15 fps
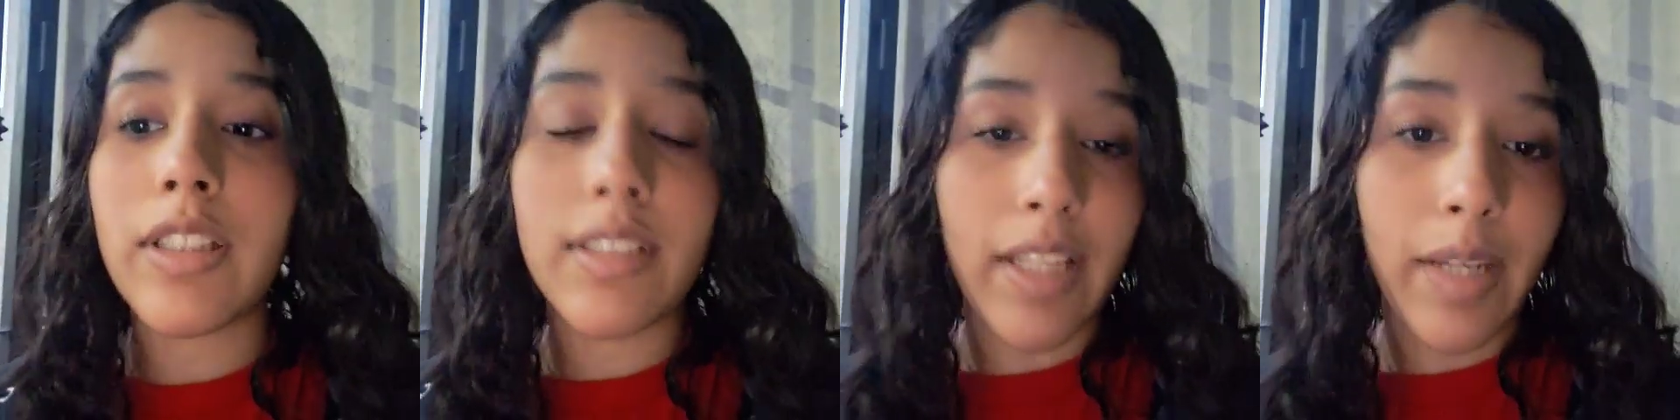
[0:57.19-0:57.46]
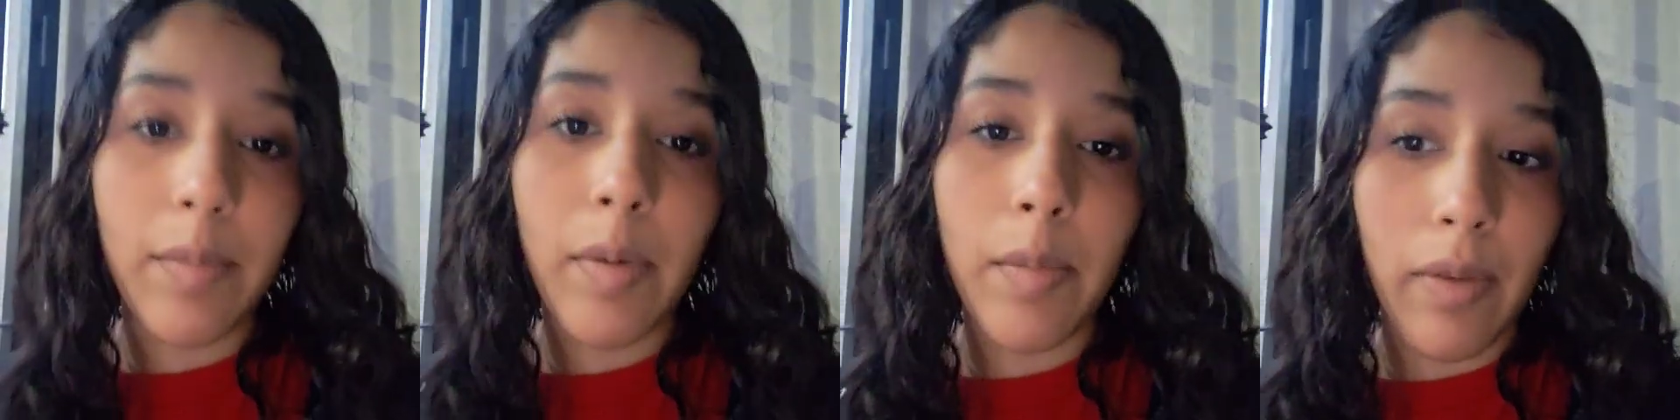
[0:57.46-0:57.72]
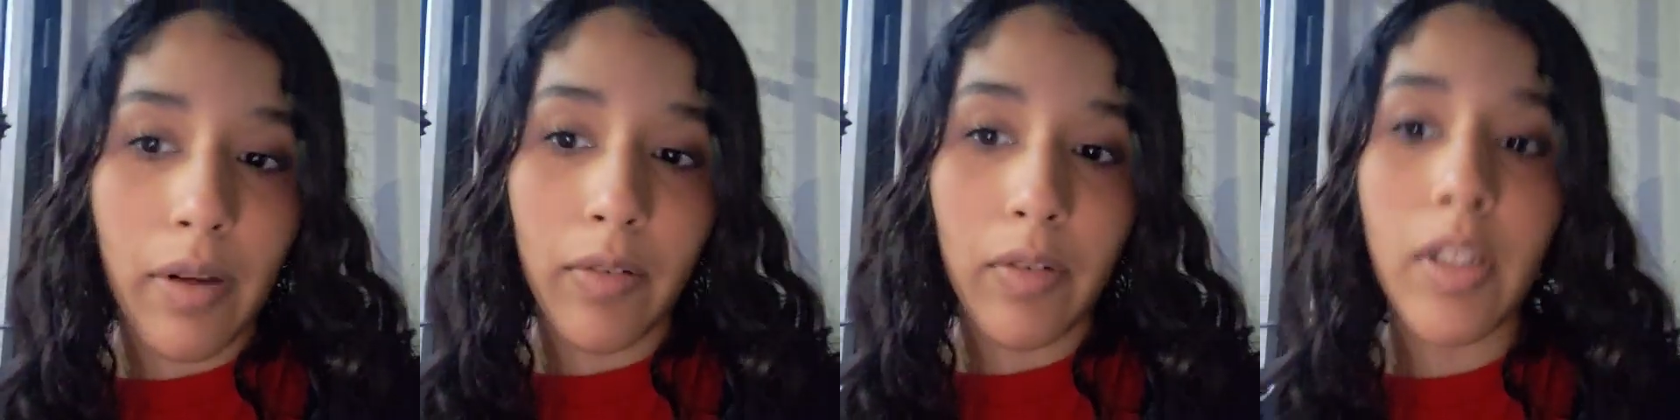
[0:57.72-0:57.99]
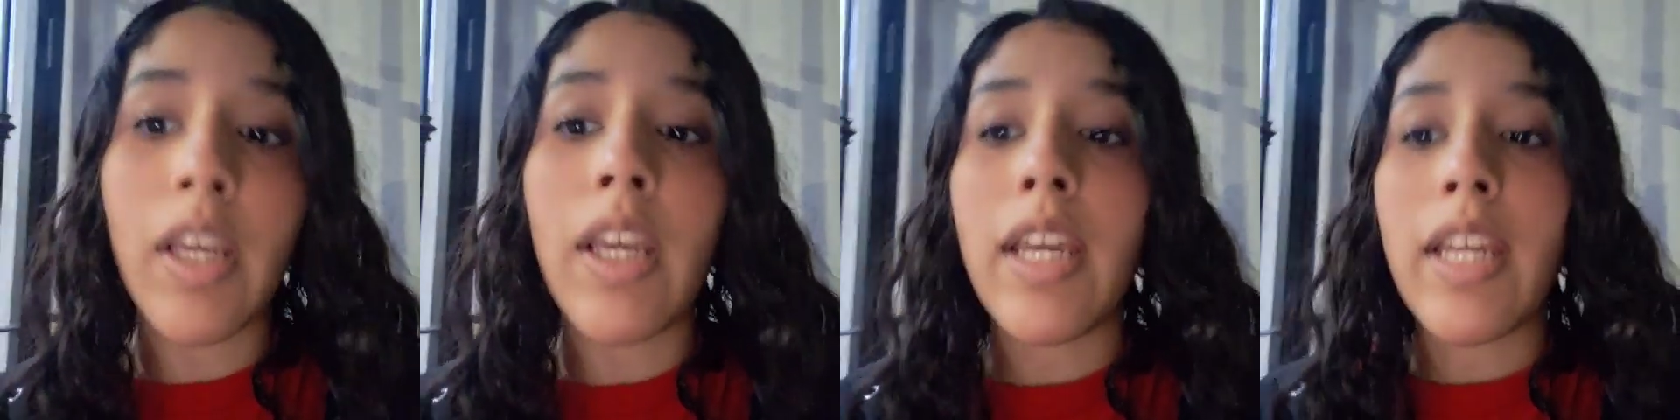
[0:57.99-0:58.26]
same amount,
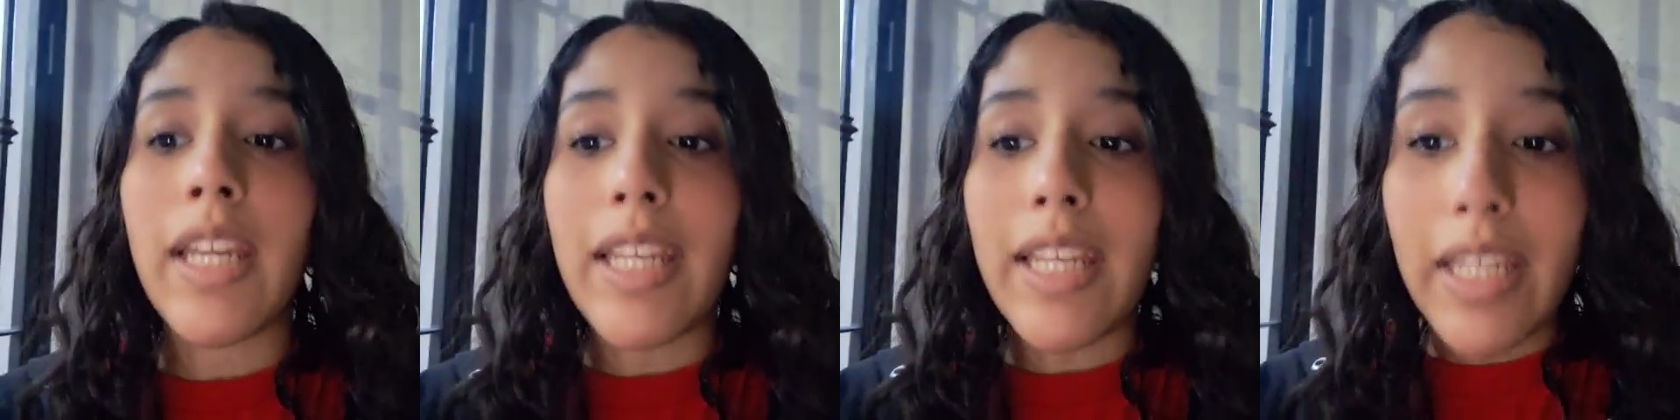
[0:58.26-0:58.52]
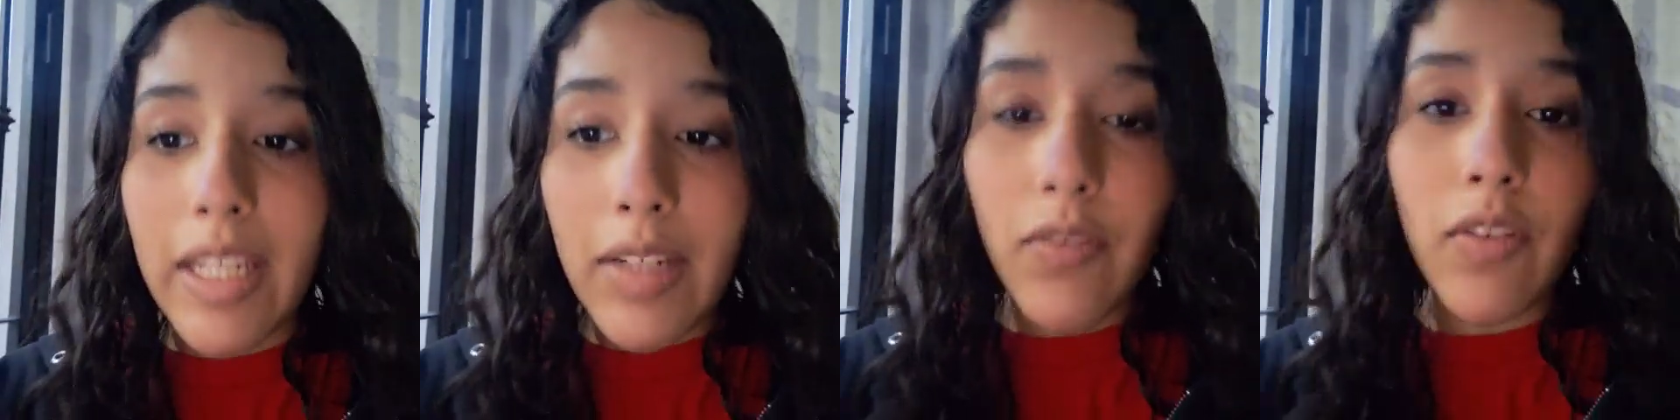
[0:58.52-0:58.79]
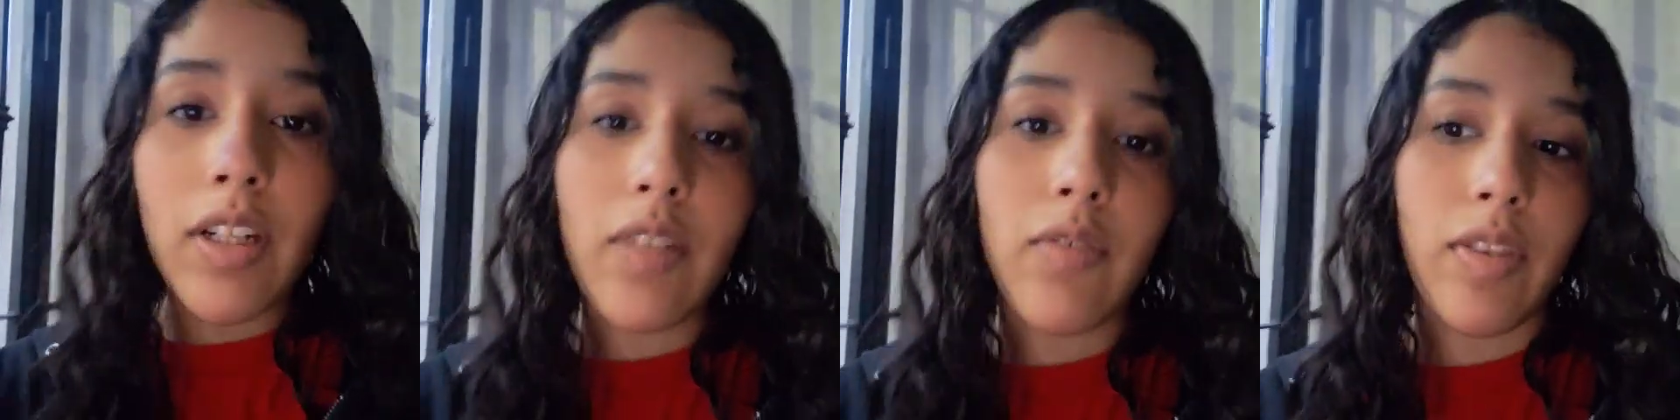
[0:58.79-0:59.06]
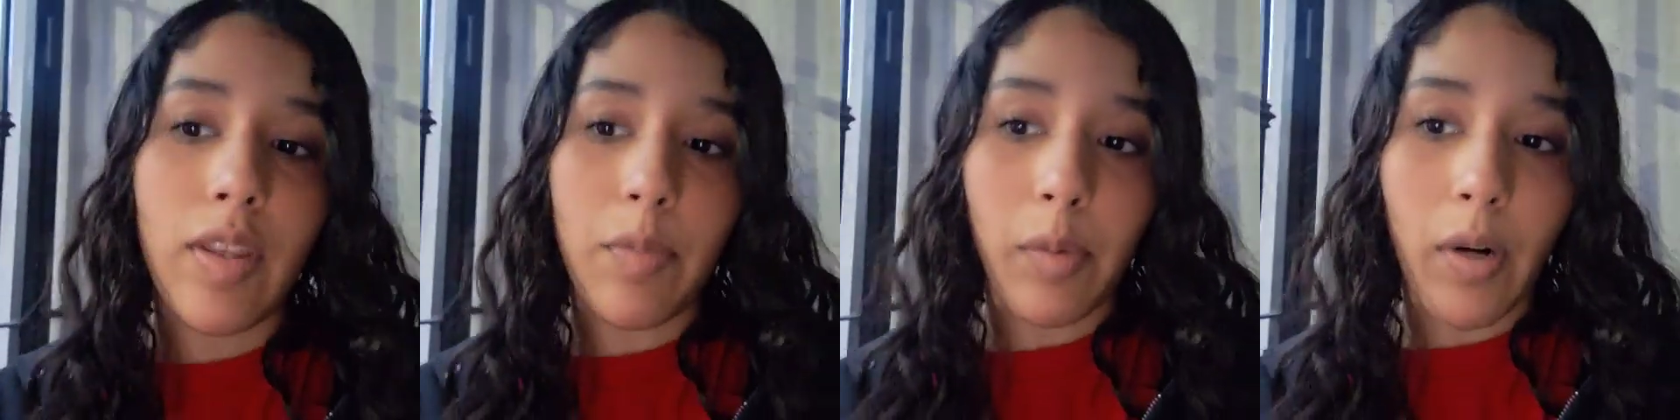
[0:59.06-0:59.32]
even
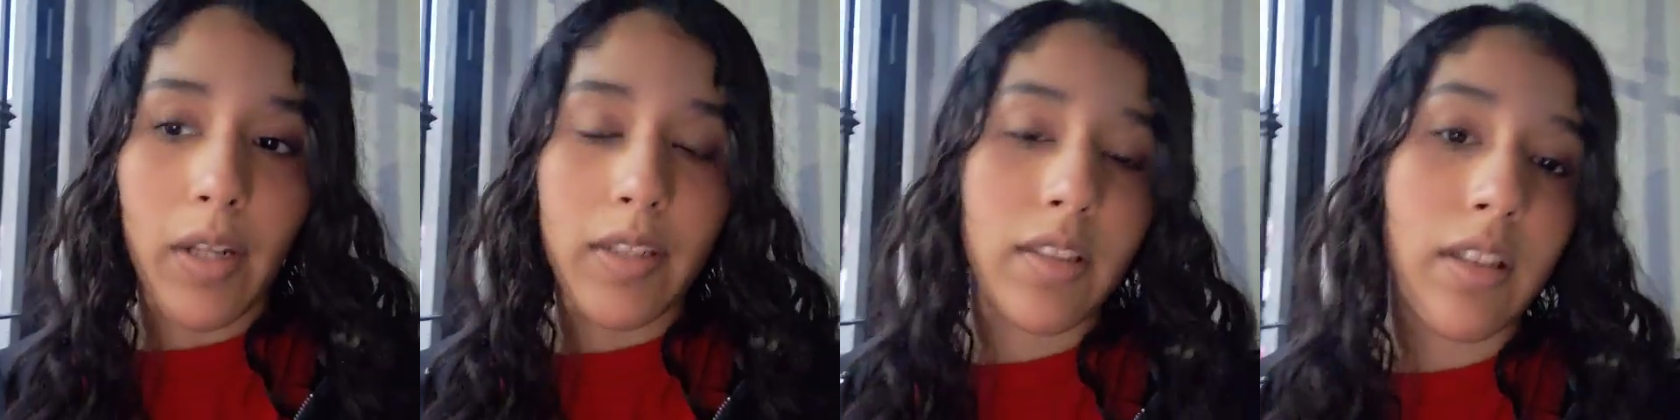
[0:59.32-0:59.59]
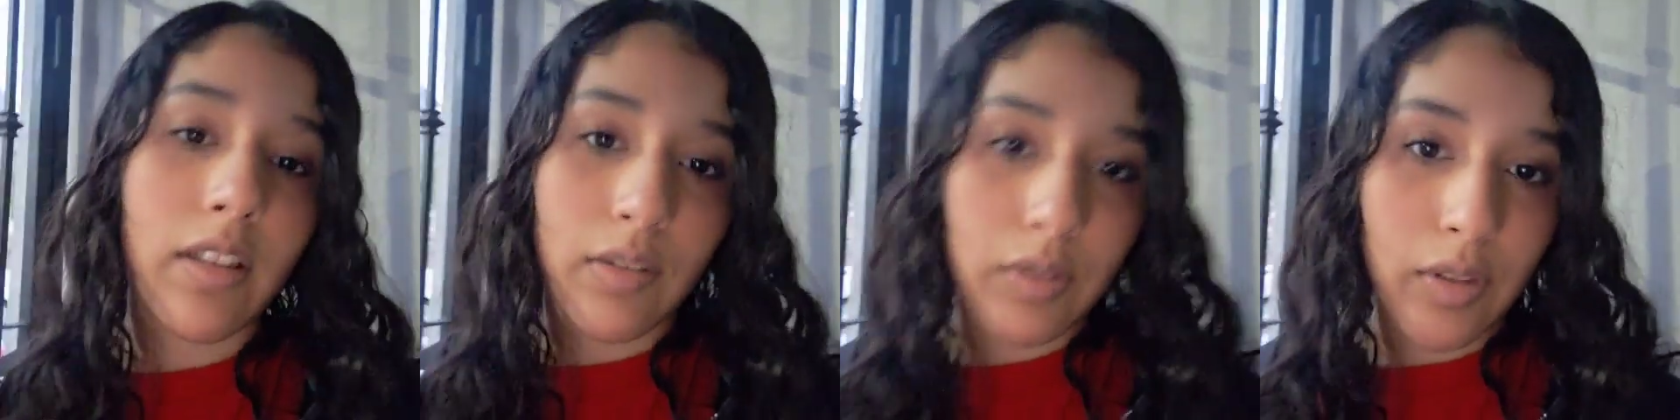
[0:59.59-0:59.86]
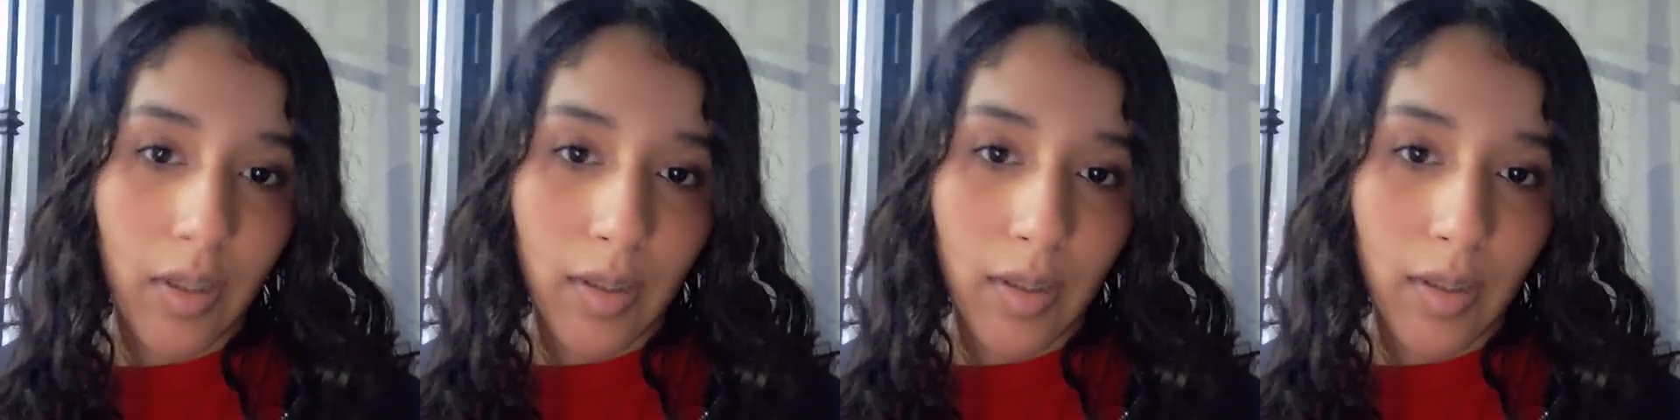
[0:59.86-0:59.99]
if the price goes